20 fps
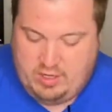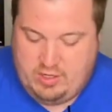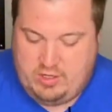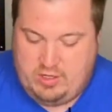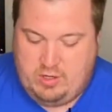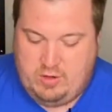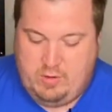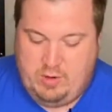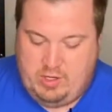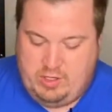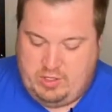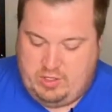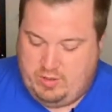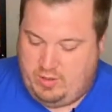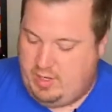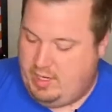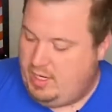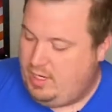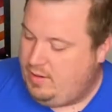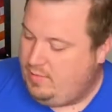Do
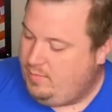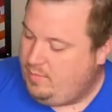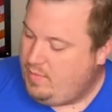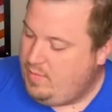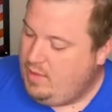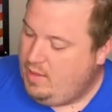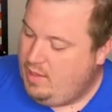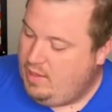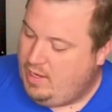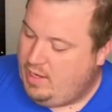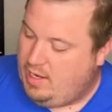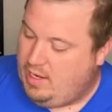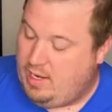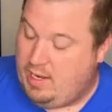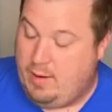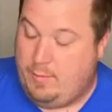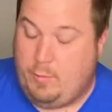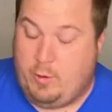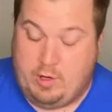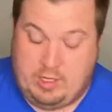enjoy it.
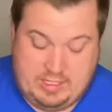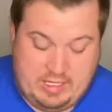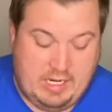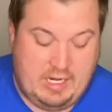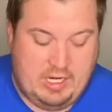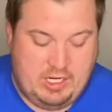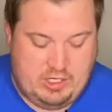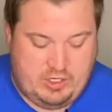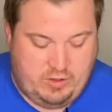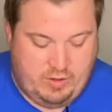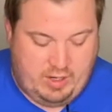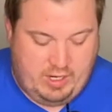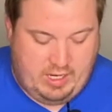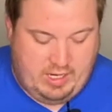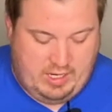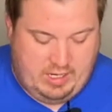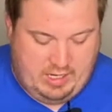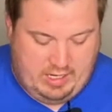Or did enjoy it.